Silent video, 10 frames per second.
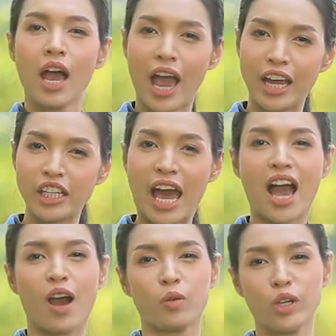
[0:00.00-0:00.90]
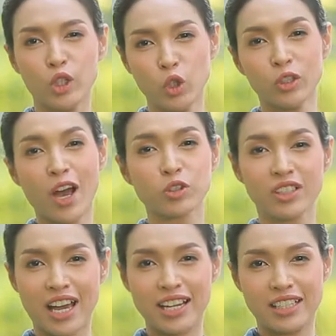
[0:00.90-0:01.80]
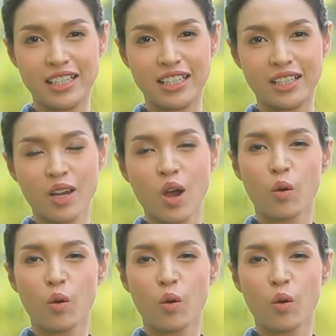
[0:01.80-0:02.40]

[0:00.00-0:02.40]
And now, in 2019,